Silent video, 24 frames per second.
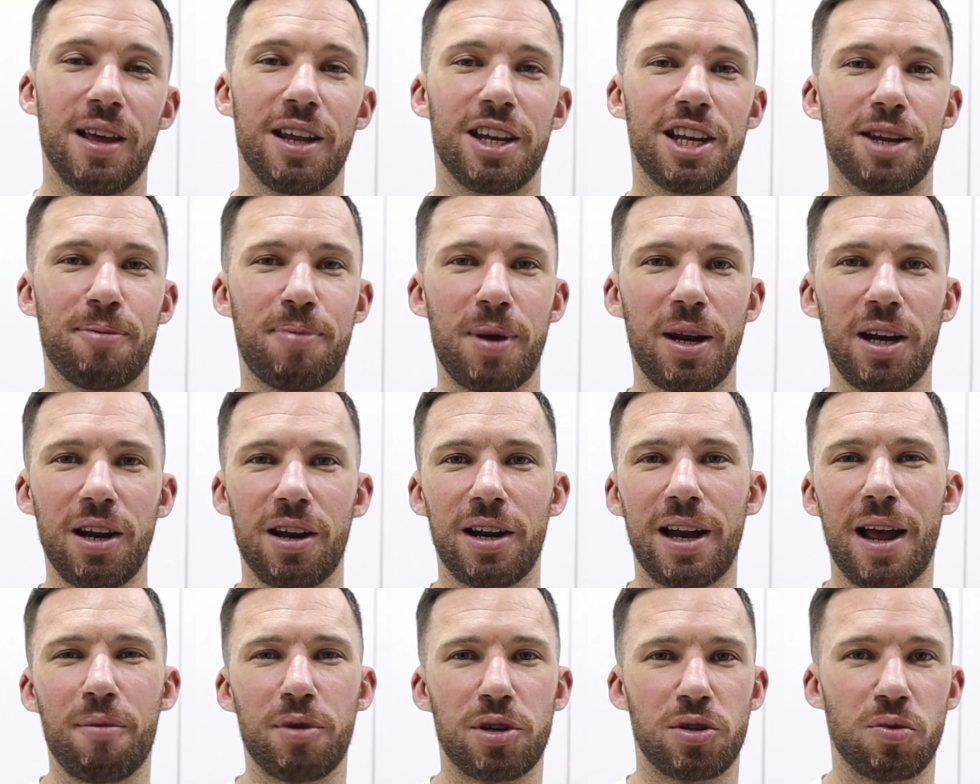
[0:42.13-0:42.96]
Depending on
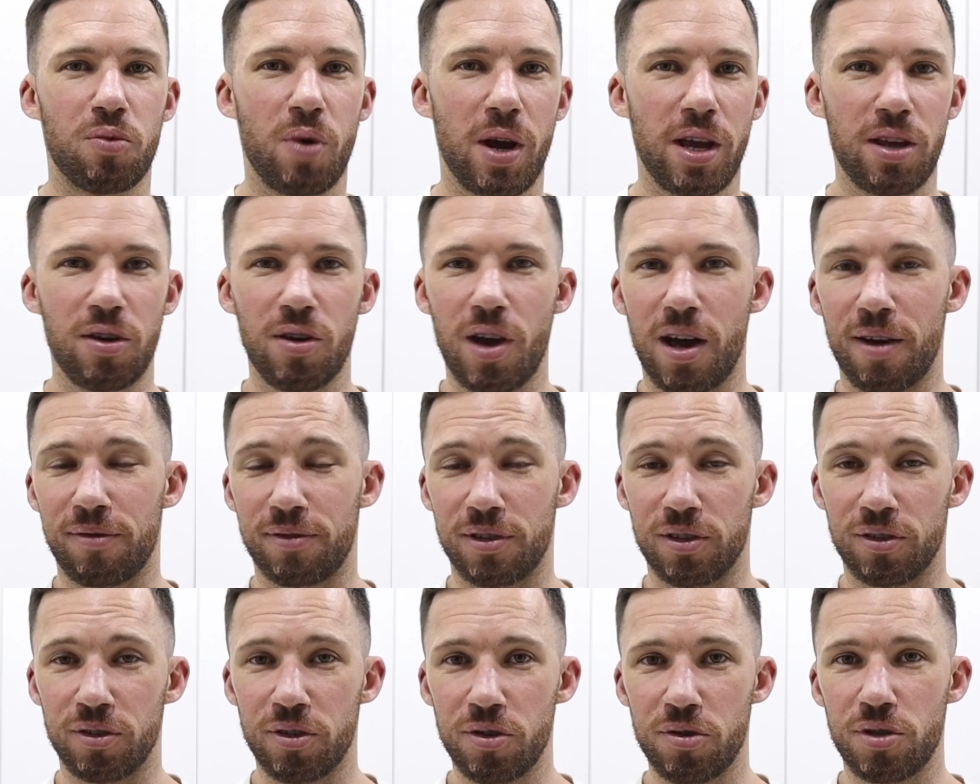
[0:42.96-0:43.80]
how much weight you have
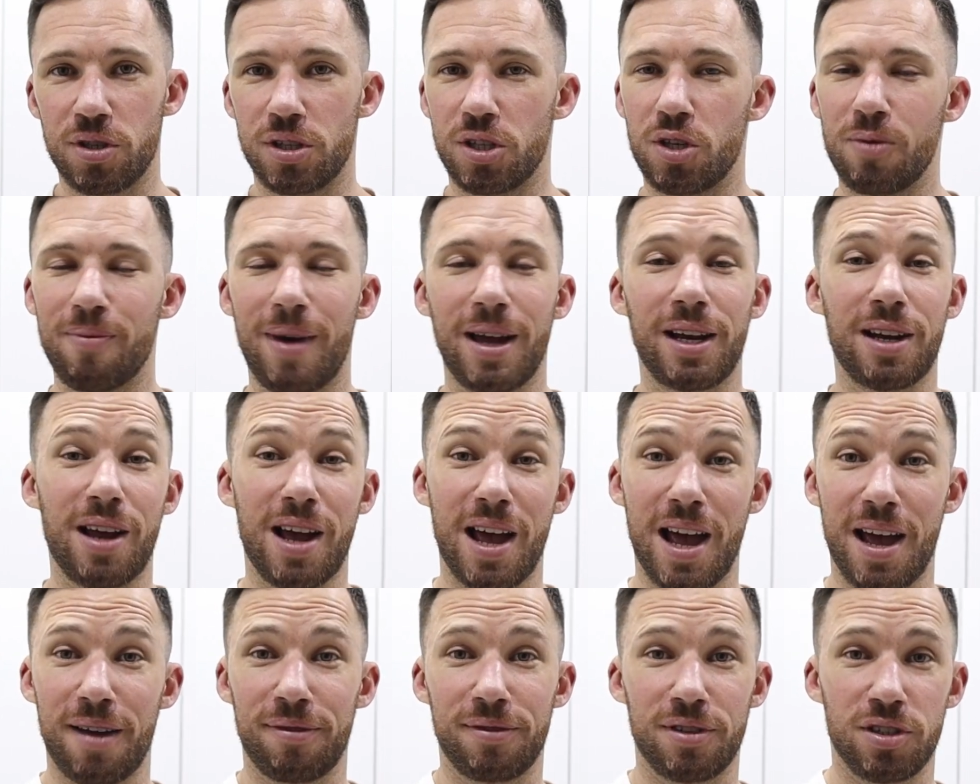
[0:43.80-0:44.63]
to lose, you might not
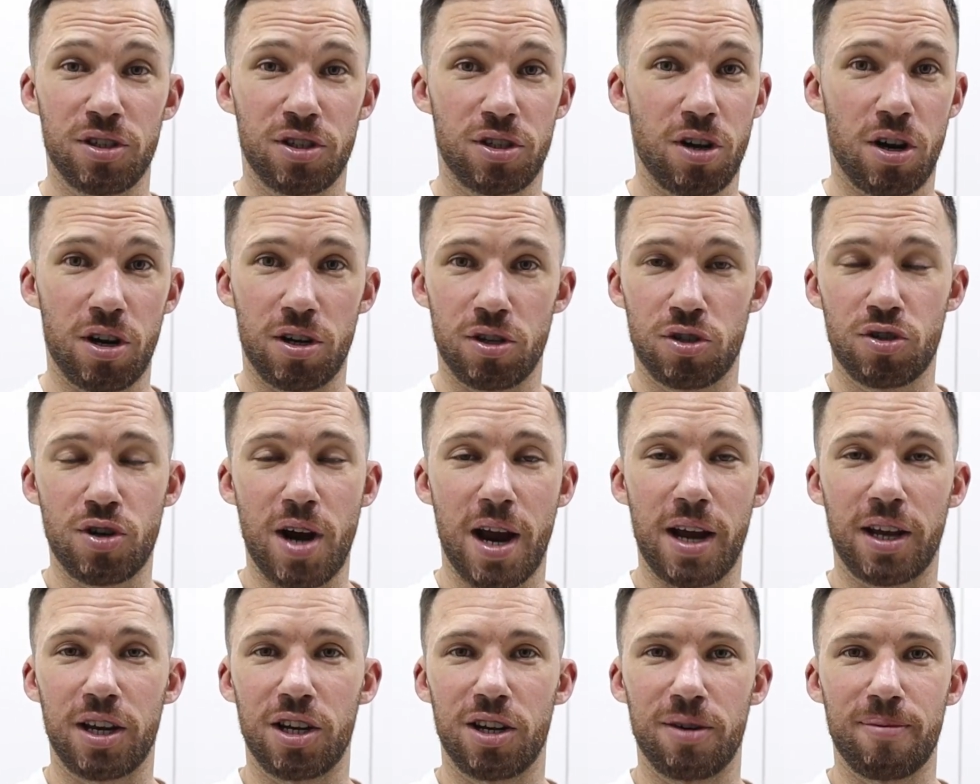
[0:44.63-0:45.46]
have to start
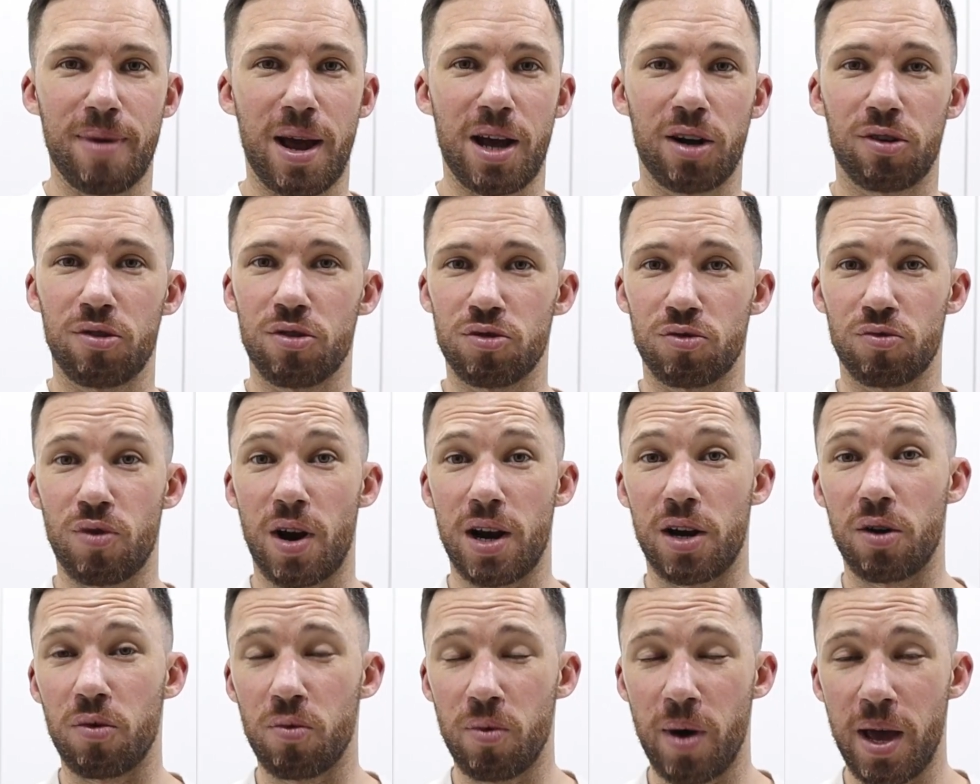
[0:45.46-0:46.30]
tracking your macros
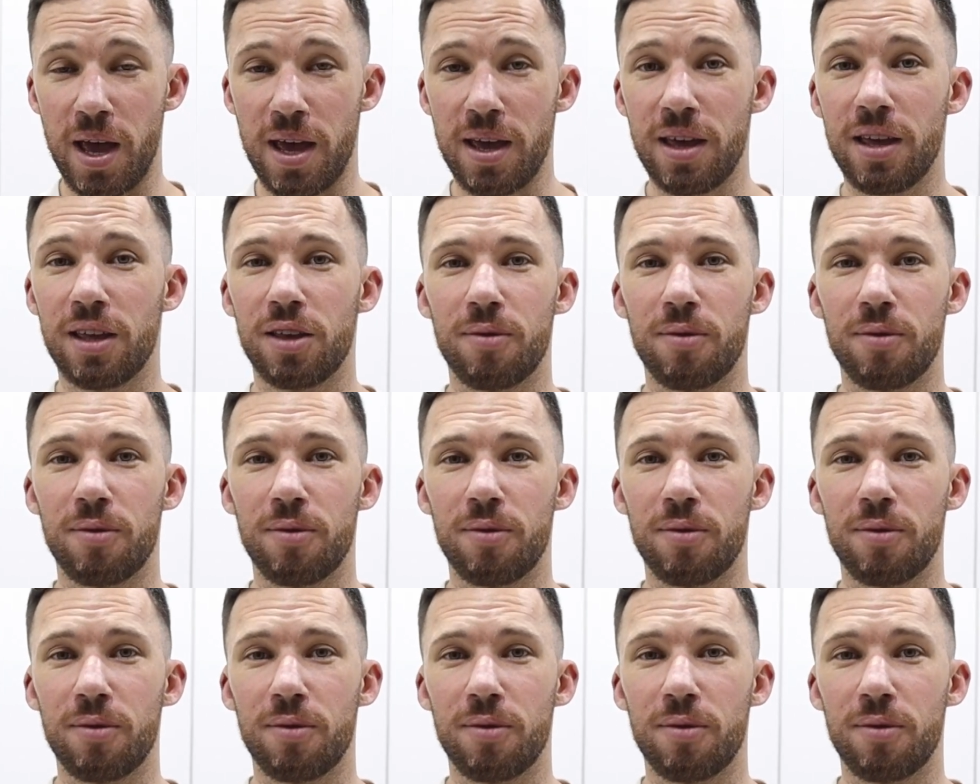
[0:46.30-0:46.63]
right away.